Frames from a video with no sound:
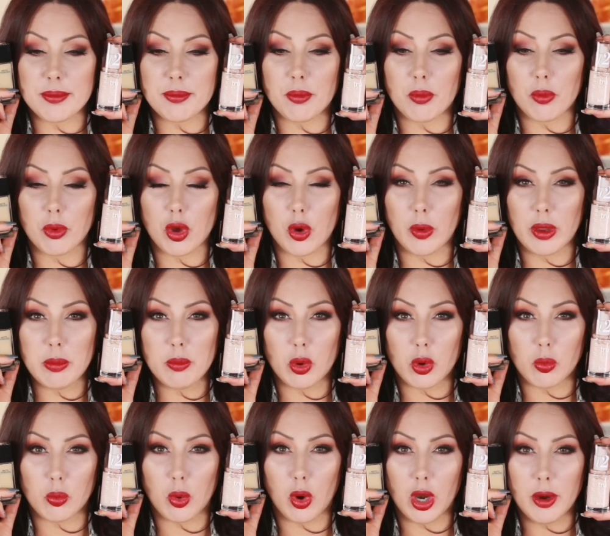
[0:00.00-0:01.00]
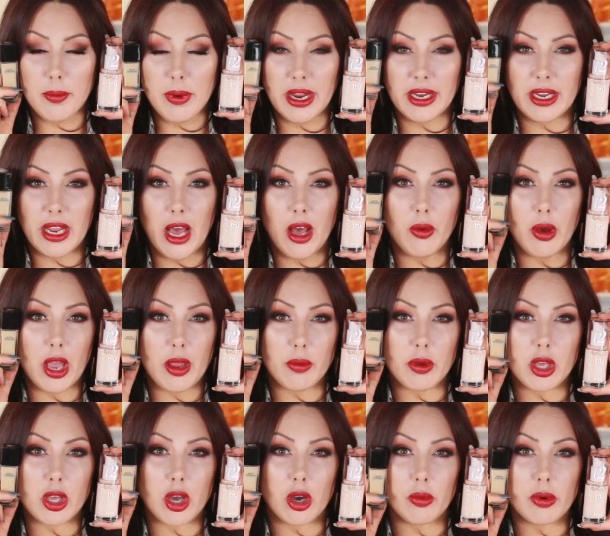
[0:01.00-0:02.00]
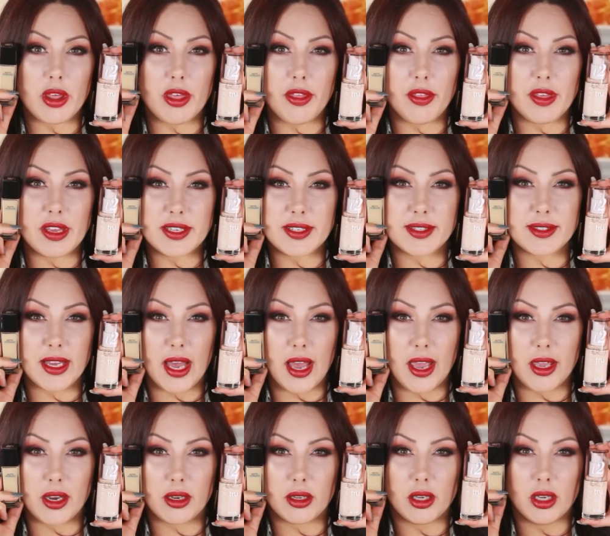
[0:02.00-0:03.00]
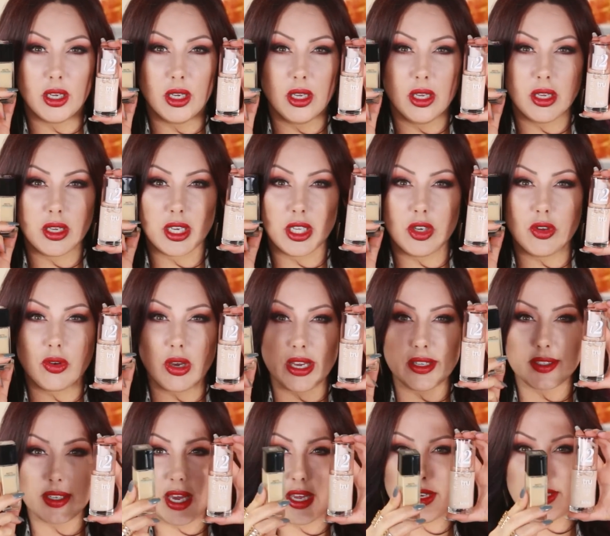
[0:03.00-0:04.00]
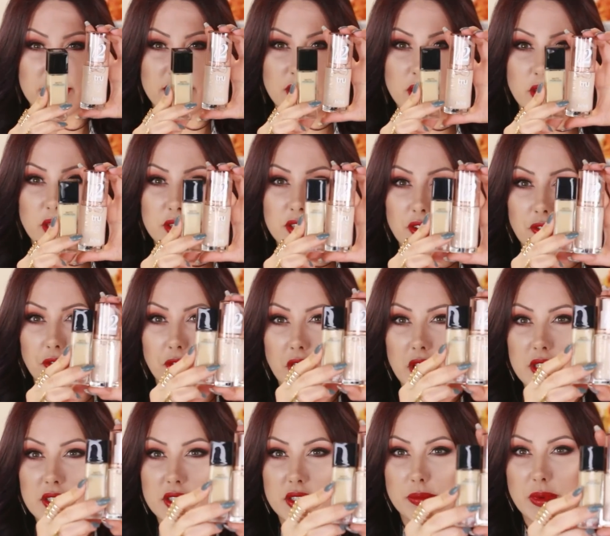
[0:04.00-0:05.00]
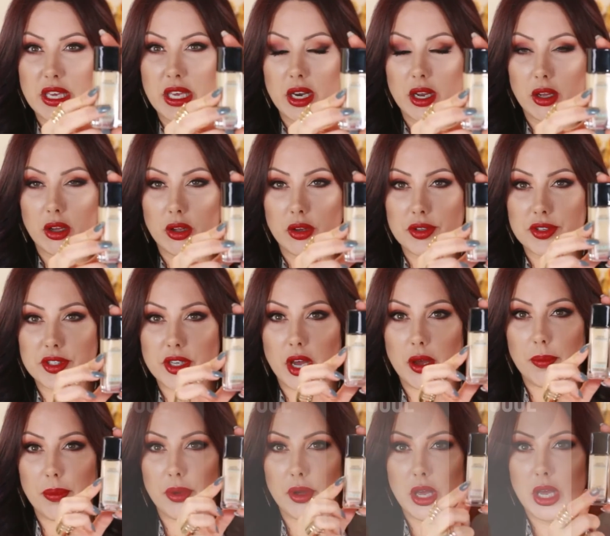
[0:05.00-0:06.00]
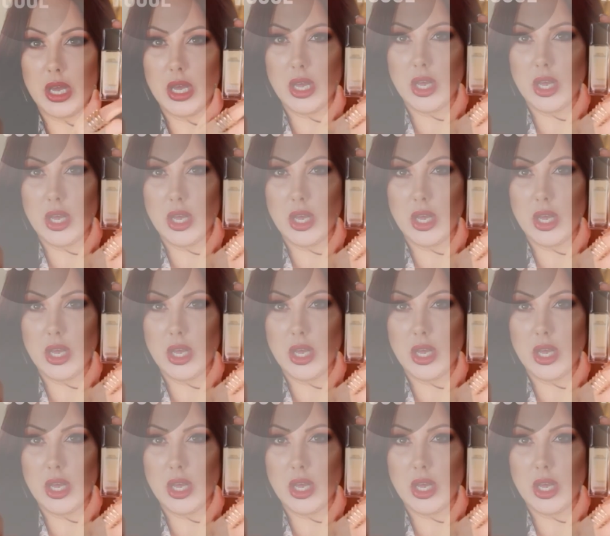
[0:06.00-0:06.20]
i'm going more warm right now i would go with this side can you guys kind of see the difference let me get a close up